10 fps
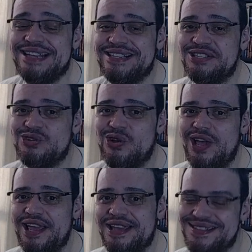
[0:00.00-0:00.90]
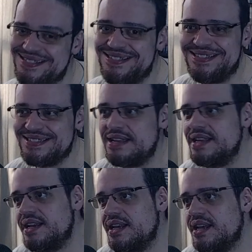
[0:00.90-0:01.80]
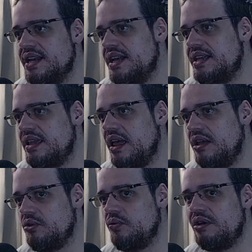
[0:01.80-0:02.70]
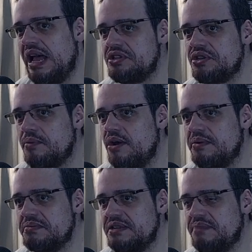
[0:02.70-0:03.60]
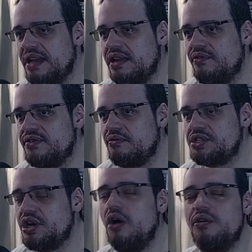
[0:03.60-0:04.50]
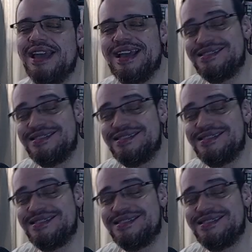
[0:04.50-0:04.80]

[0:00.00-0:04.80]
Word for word: a soy. I will also probably play Overwatch. Oh yes,